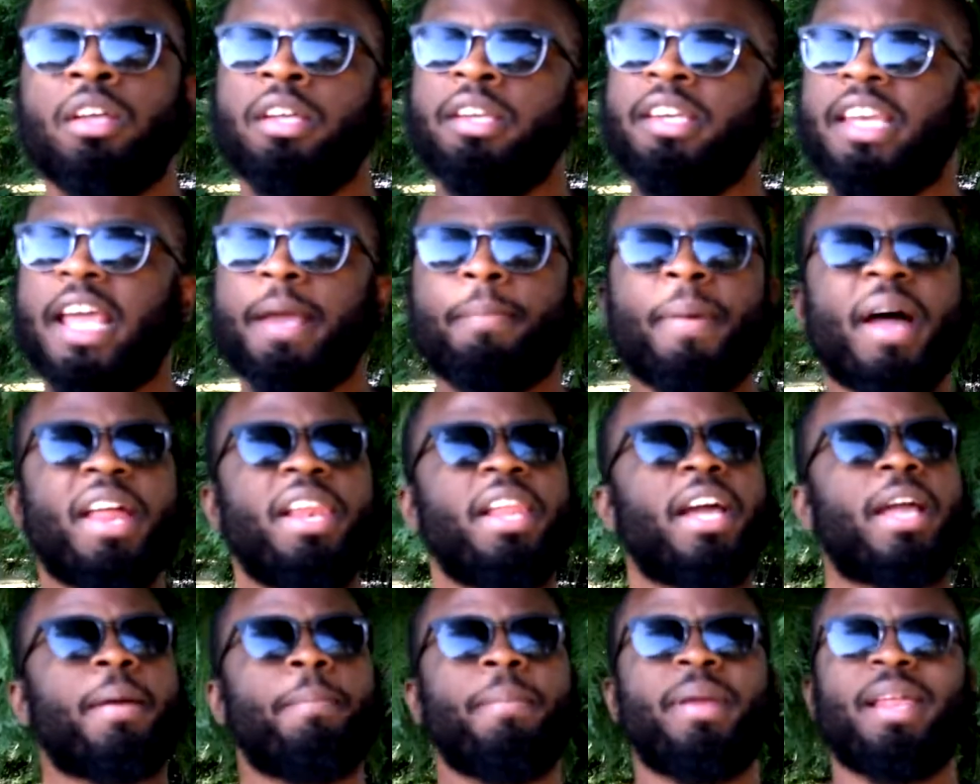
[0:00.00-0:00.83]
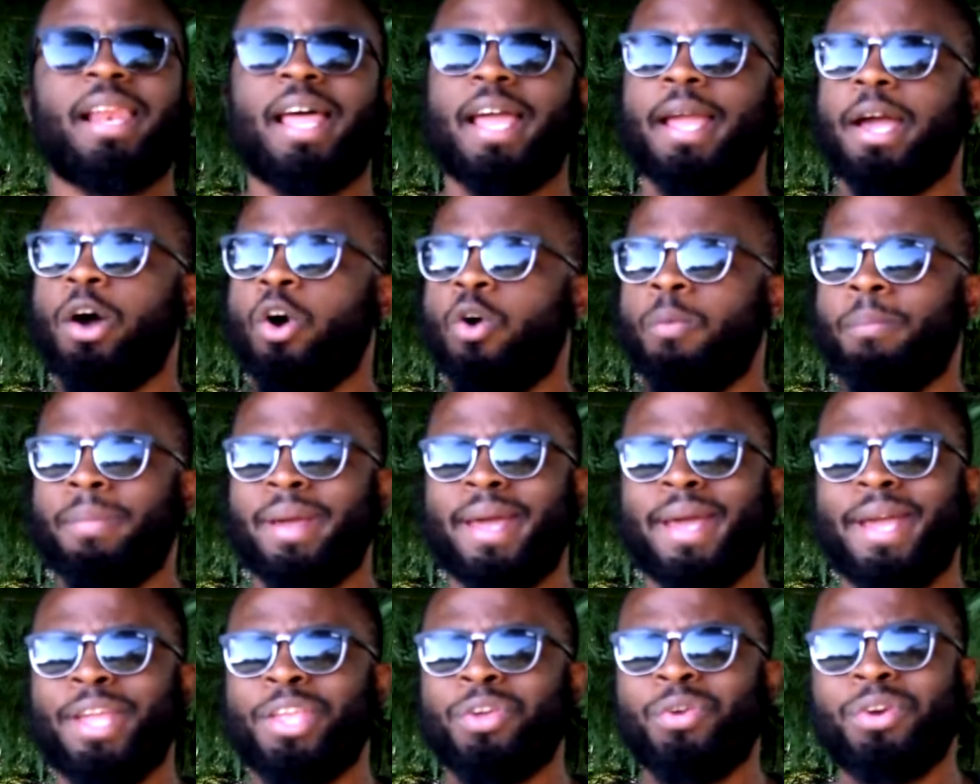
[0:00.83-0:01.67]
They might look at me like, oh
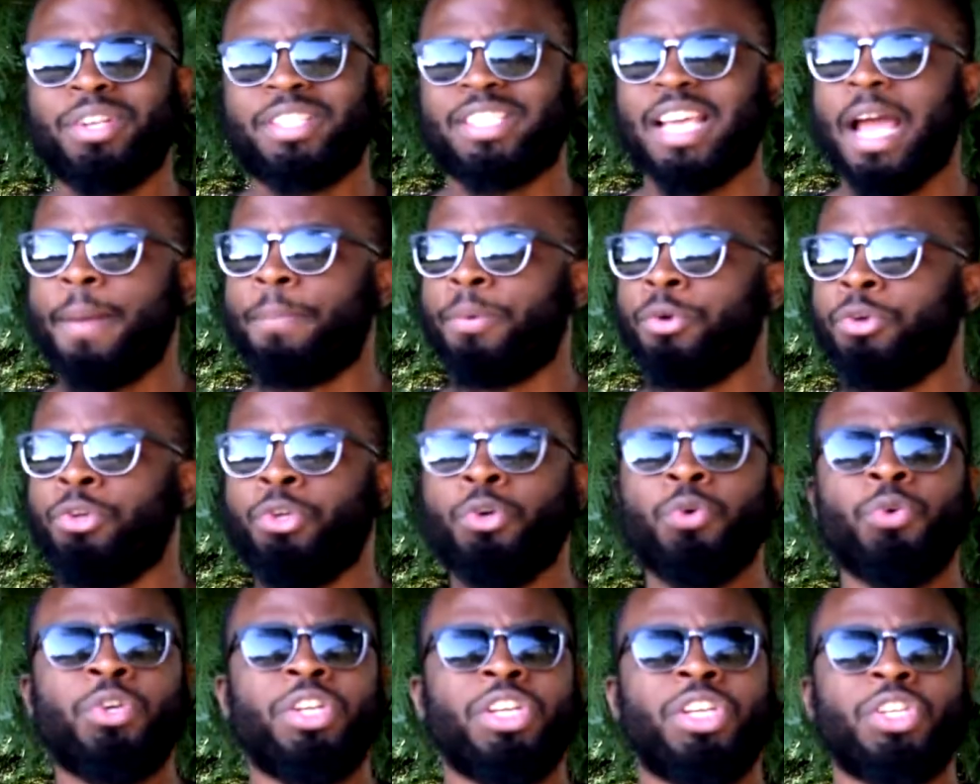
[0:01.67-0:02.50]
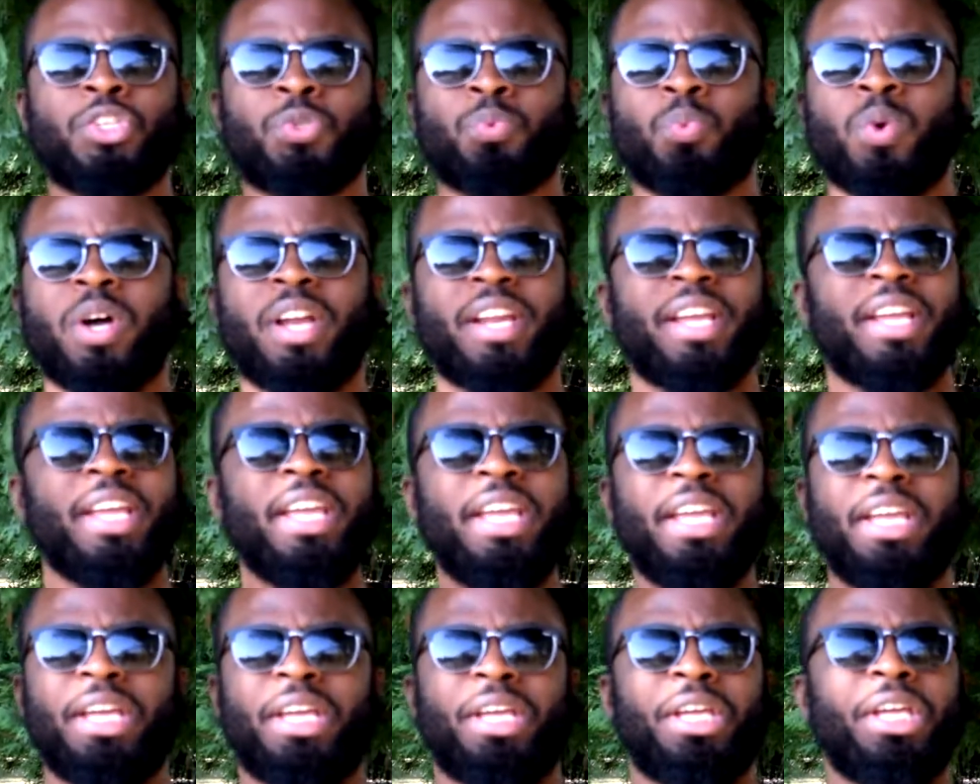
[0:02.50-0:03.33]
man, you the type of dude that just want to
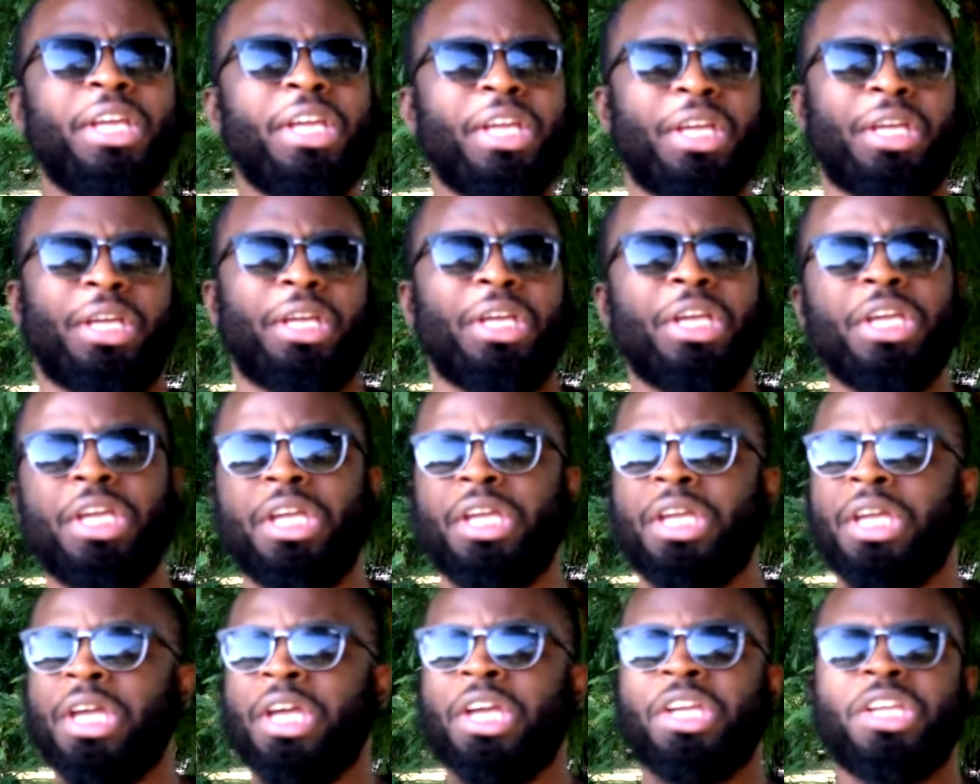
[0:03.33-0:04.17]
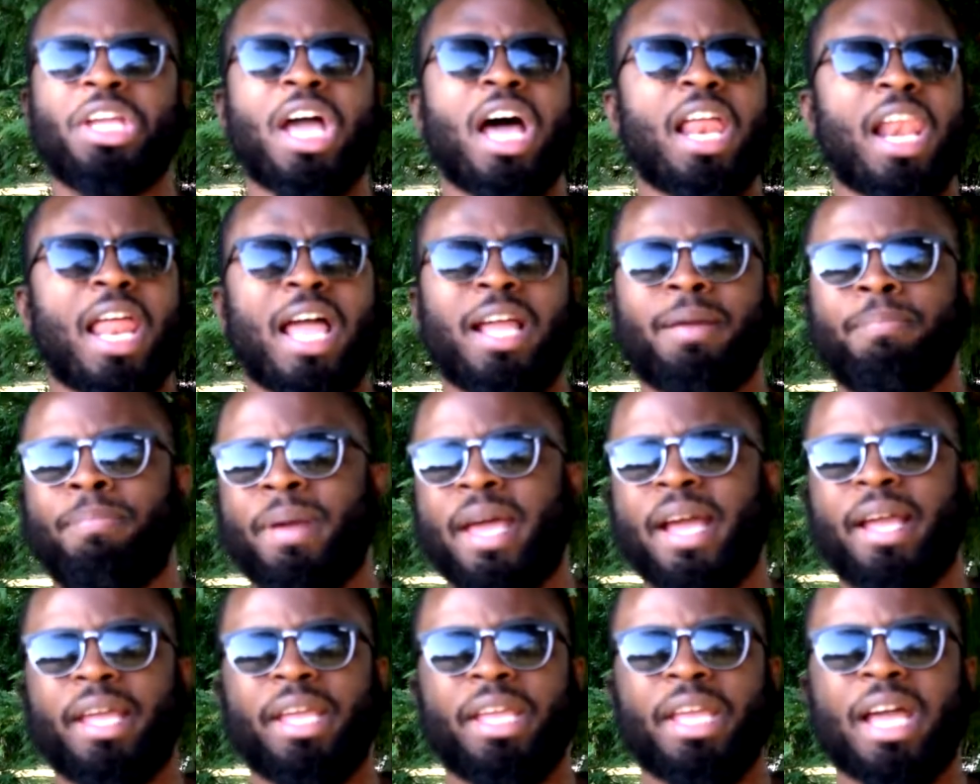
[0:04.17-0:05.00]
eat and eat and eat. Y'all like
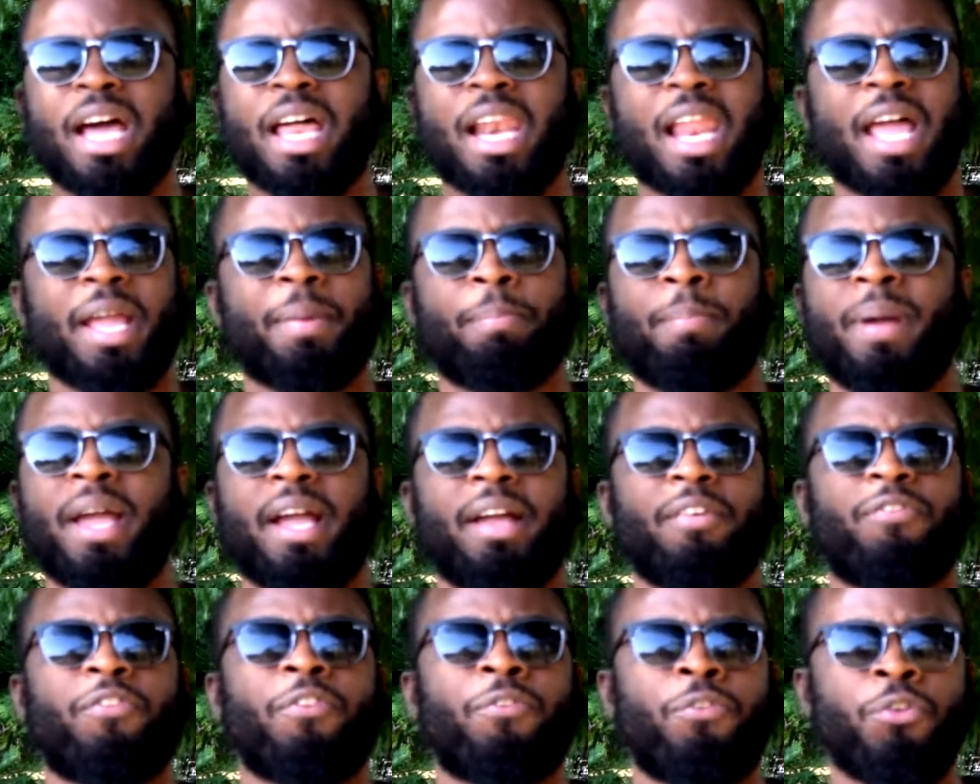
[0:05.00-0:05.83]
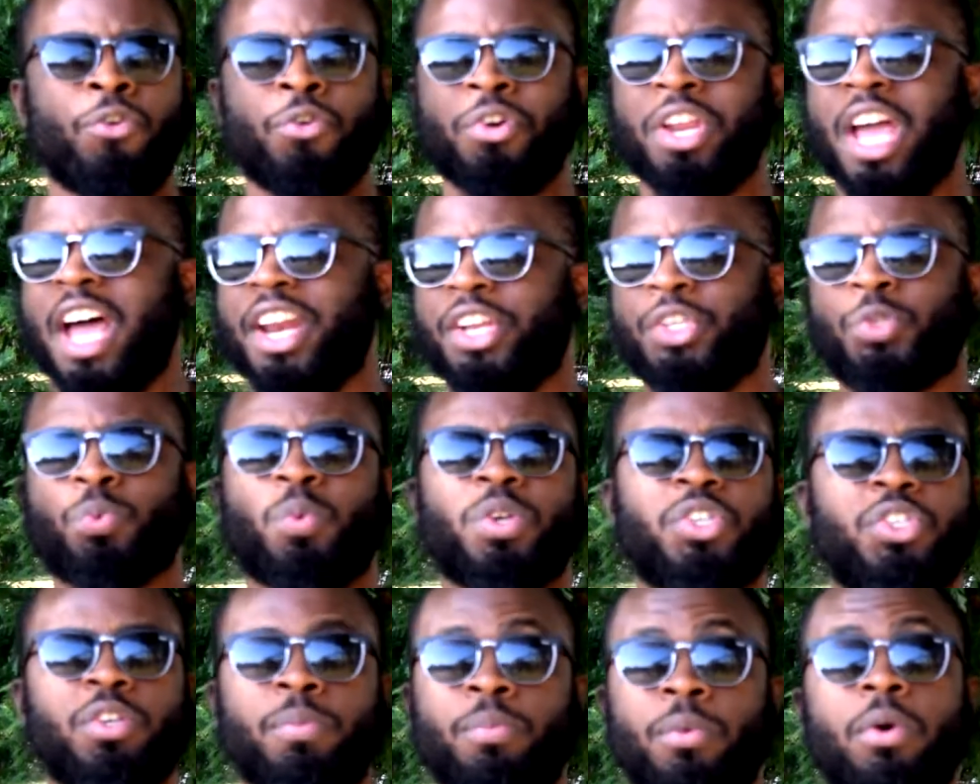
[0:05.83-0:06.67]
begging. Y'all like begging for food. Y'all just
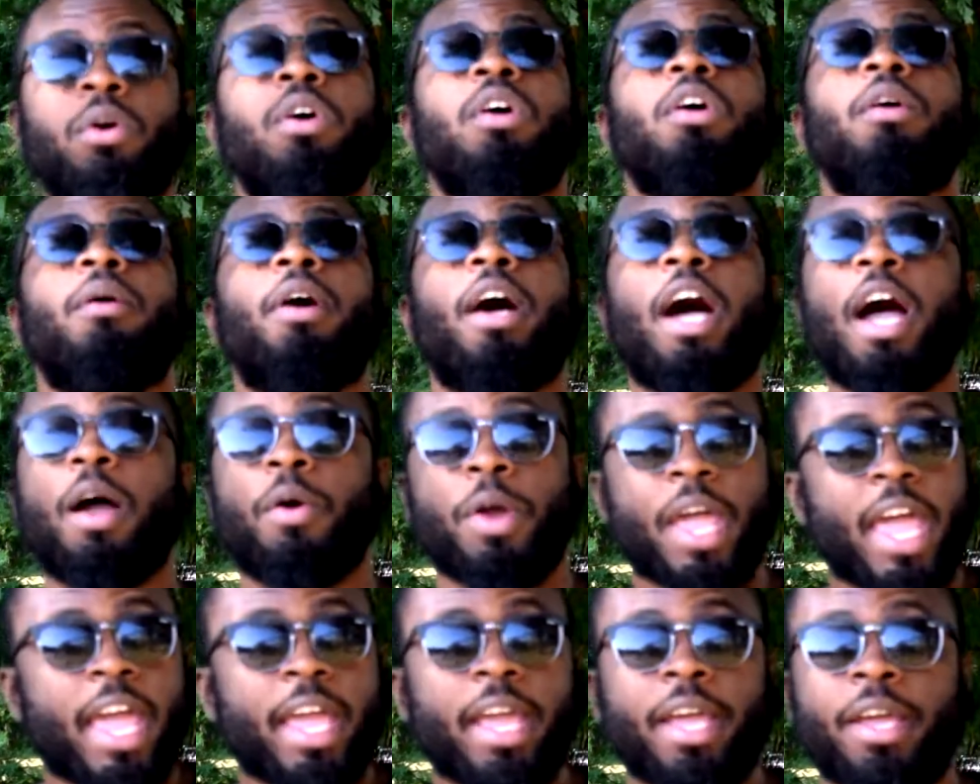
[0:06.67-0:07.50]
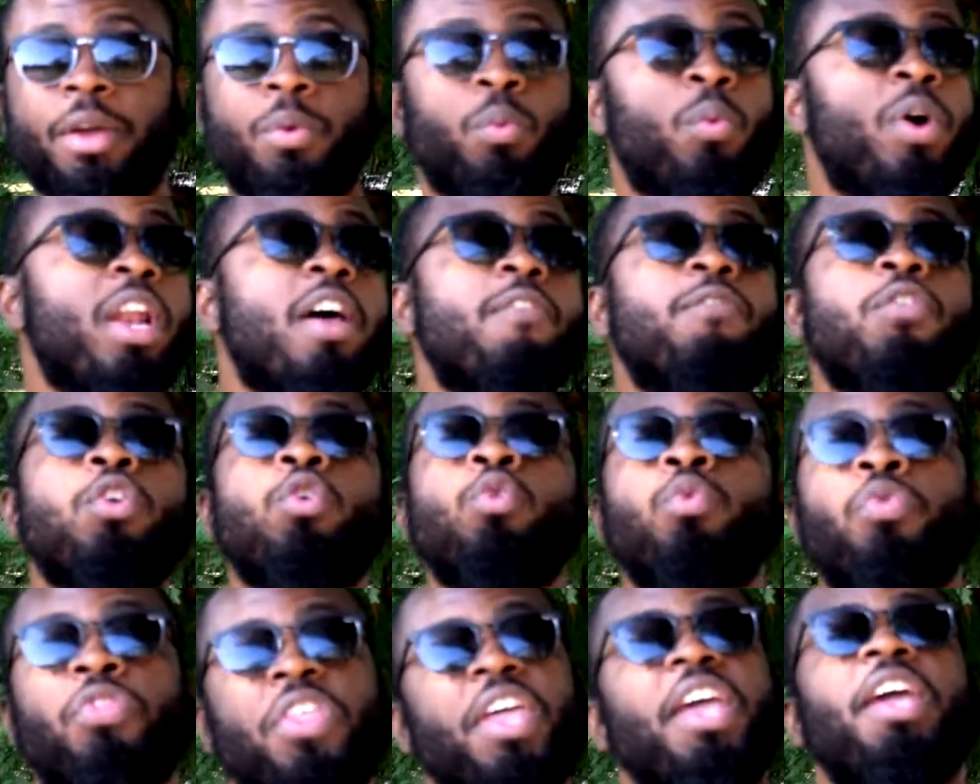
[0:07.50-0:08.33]
want some more. Uh, hey, whatever you
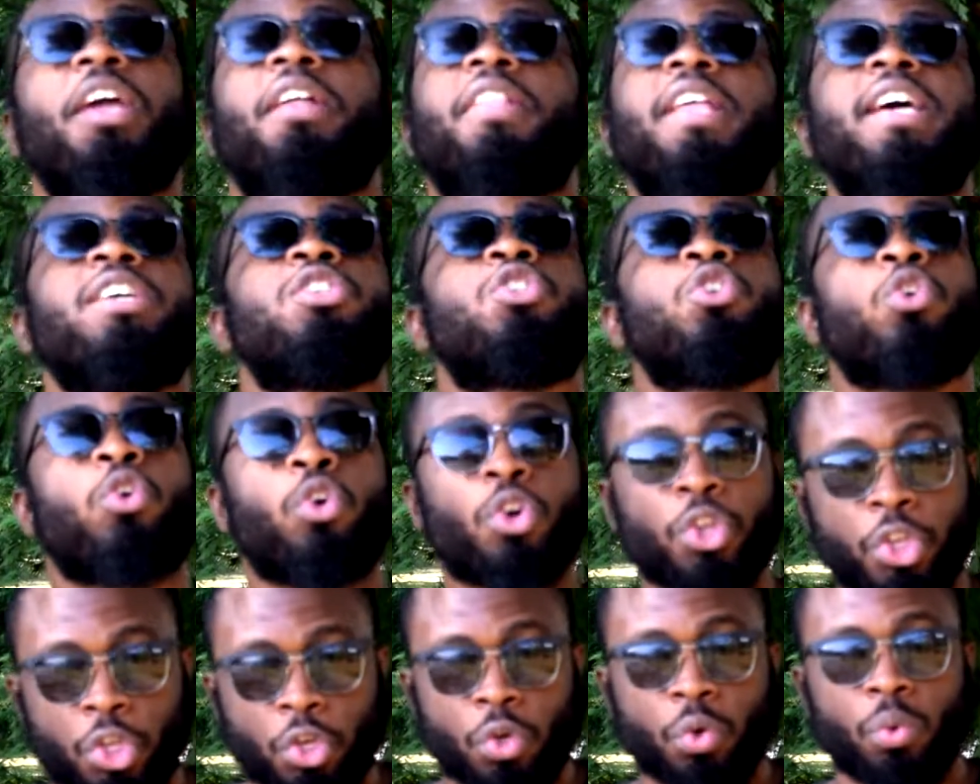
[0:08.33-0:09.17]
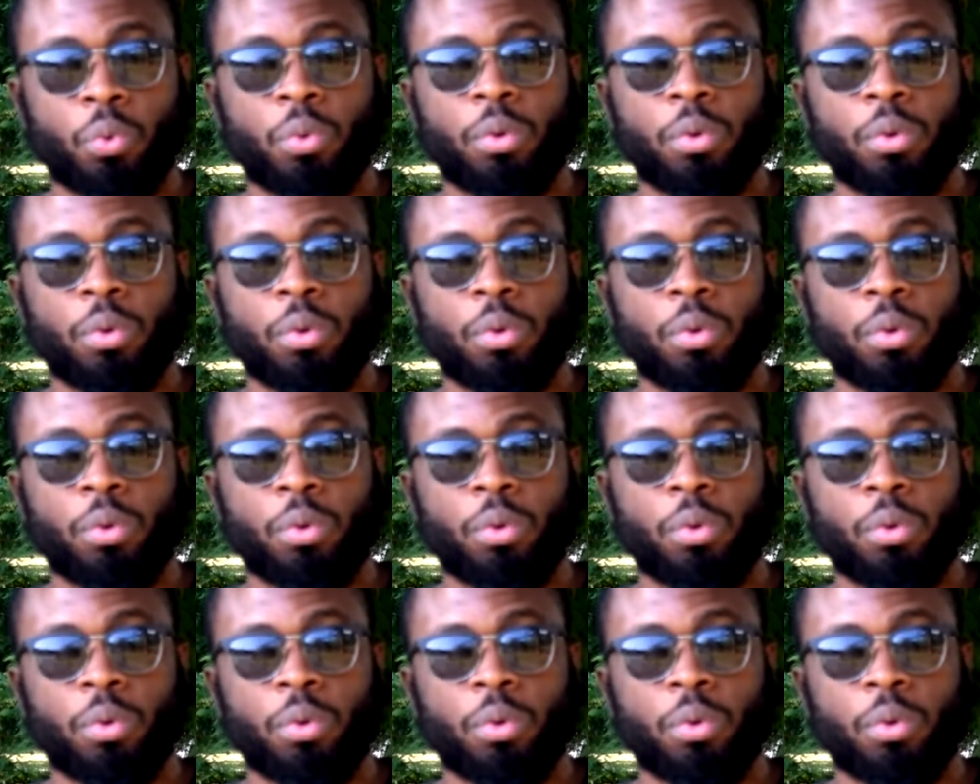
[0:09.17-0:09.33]
think, that's on you.